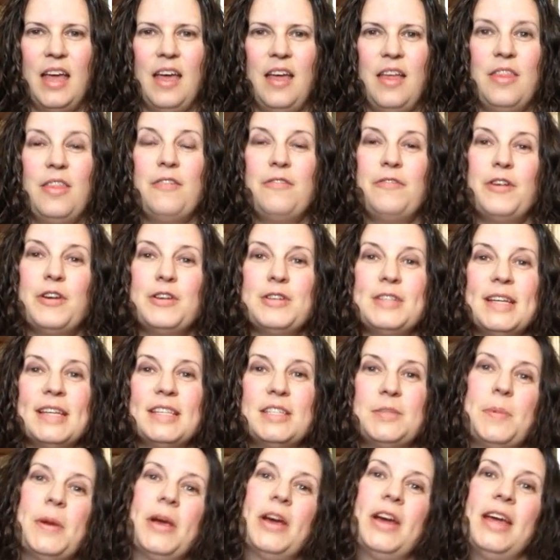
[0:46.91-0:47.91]
The first
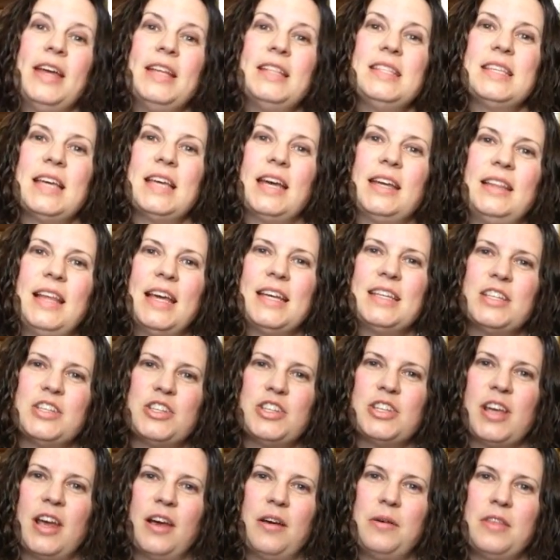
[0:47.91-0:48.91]
experience I'd like to
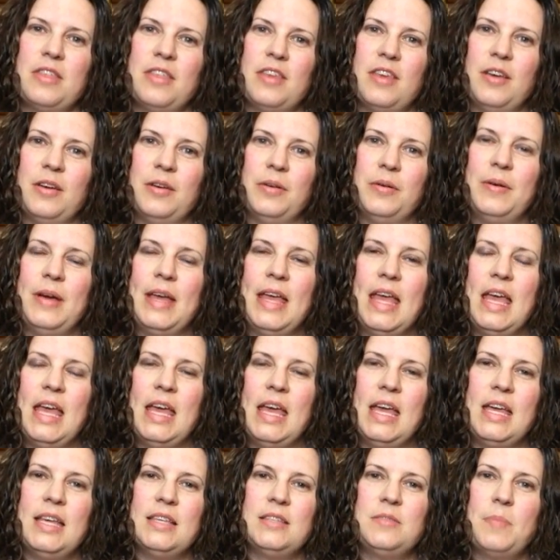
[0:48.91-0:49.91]
share with you
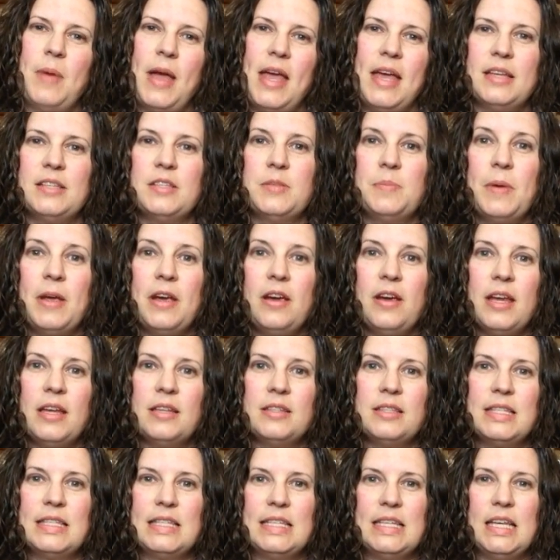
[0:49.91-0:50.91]
is my
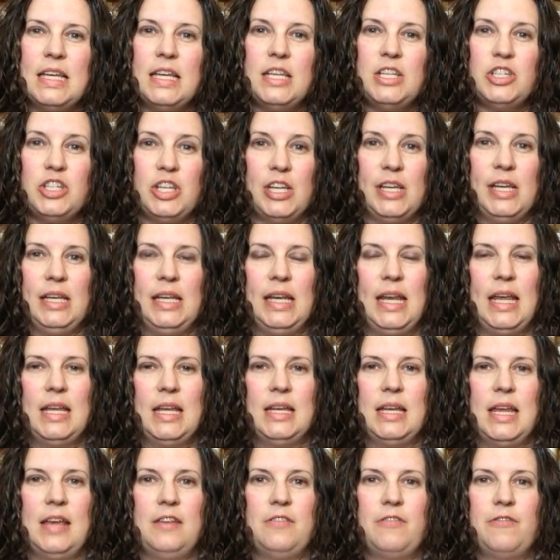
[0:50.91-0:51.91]
experience teaching
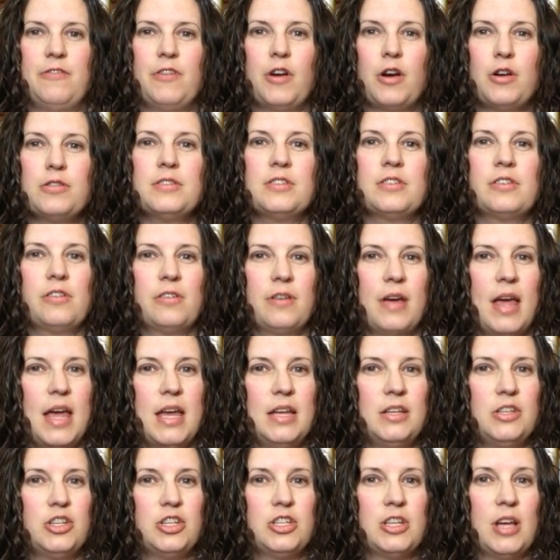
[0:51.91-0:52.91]
in a first
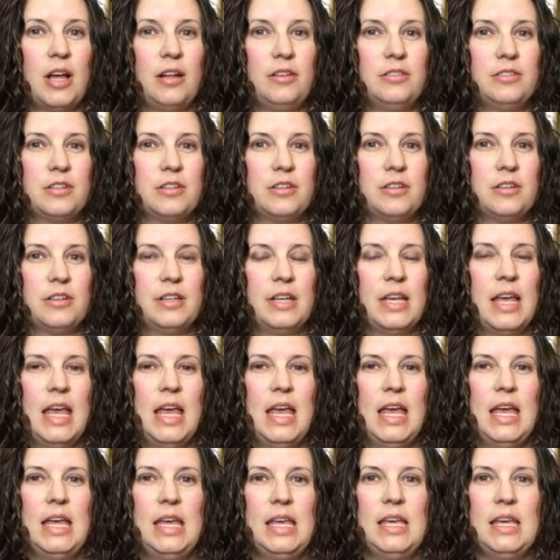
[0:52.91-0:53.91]
grade sheltered
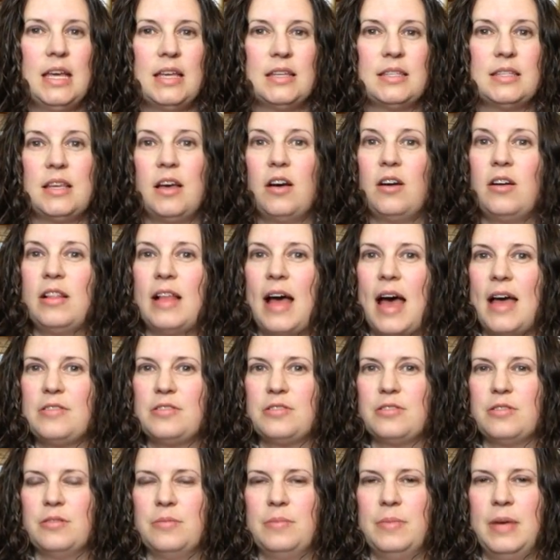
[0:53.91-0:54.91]
ESL
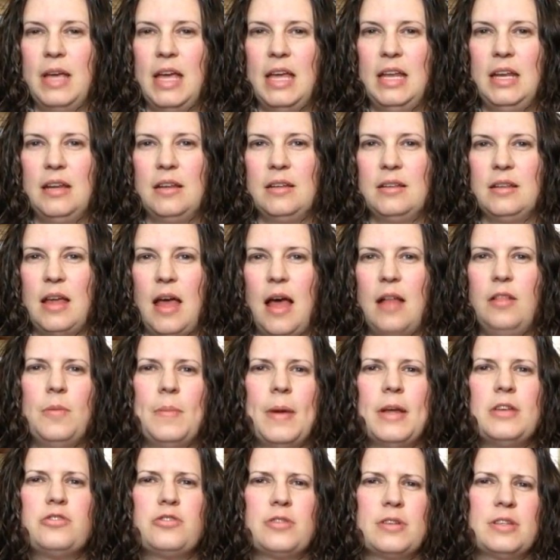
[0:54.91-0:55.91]
classroom in an
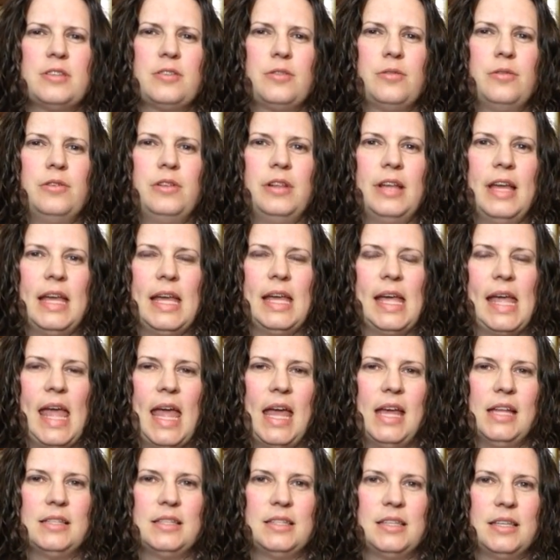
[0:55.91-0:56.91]
elementary school in
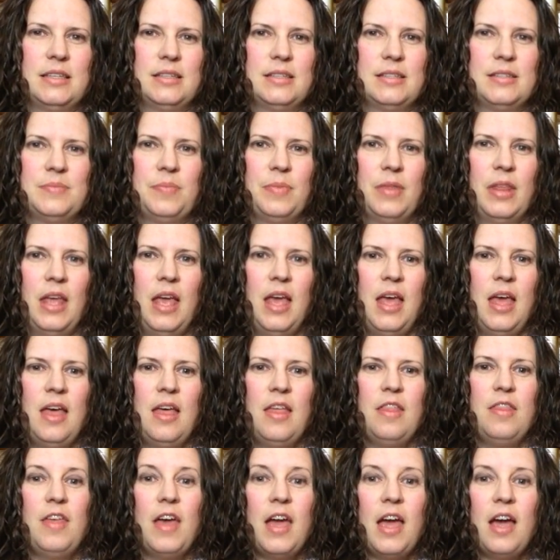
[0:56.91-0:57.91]
Kansas.
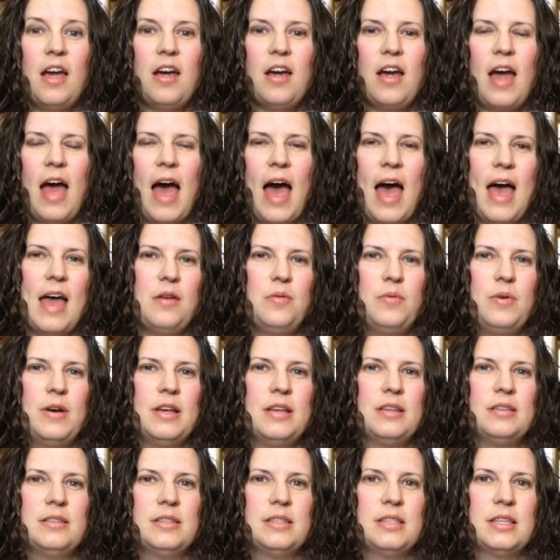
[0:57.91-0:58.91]
There I
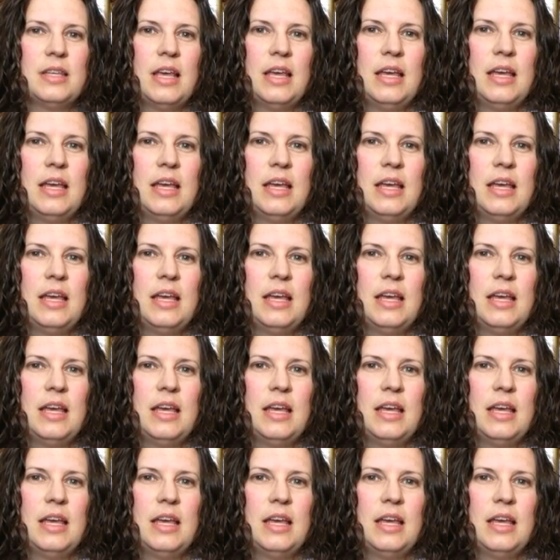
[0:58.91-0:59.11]
was